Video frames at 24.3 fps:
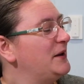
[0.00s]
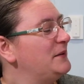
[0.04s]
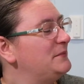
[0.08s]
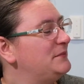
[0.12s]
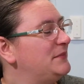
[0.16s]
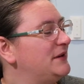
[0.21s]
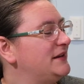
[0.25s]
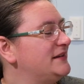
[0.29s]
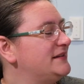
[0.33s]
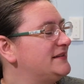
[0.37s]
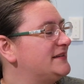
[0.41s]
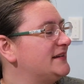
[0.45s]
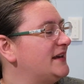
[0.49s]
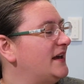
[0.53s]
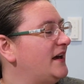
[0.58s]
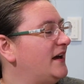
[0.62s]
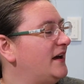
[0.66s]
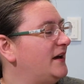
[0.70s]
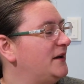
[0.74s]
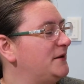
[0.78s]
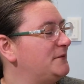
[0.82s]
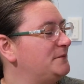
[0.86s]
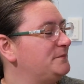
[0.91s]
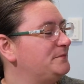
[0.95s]
But
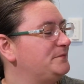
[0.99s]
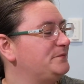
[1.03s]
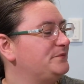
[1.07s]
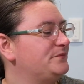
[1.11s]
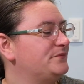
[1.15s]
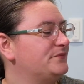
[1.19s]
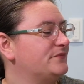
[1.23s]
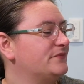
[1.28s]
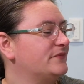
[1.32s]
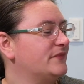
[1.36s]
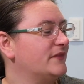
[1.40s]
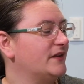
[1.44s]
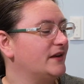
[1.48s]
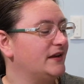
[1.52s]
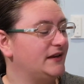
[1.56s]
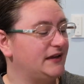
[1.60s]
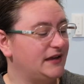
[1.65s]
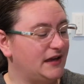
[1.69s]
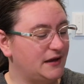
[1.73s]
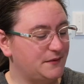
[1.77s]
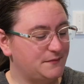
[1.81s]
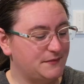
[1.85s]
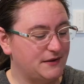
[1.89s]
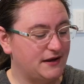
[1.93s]
um
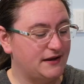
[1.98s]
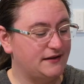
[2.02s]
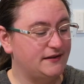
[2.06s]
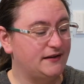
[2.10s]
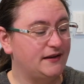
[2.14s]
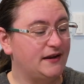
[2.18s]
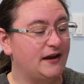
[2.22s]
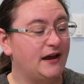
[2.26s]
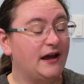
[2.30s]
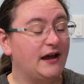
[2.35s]
yep, and